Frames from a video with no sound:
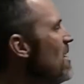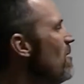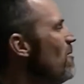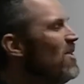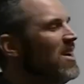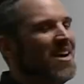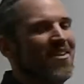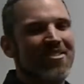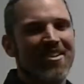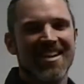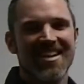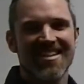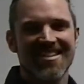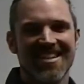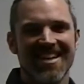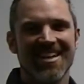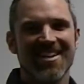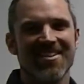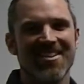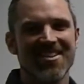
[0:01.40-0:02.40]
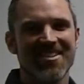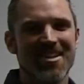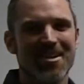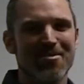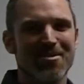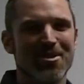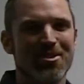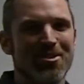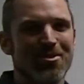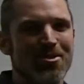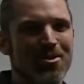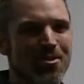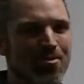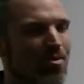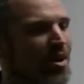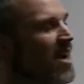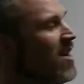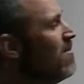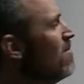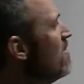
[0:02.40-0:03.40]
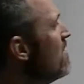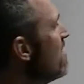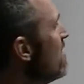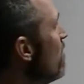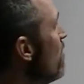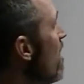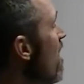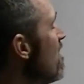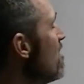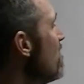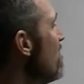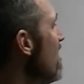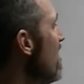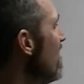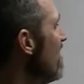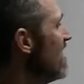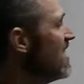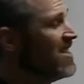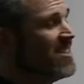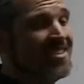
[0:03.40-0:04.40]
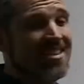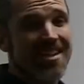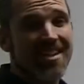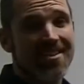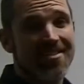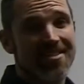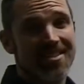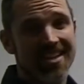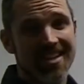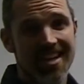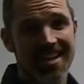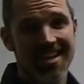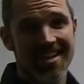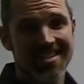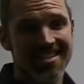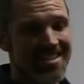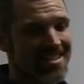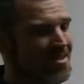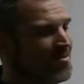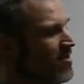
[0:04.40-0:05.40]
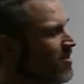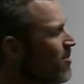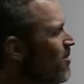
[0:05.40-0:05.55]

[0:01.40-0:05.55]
we never get sick of the substitution problems. We also never get sick of the uh, system of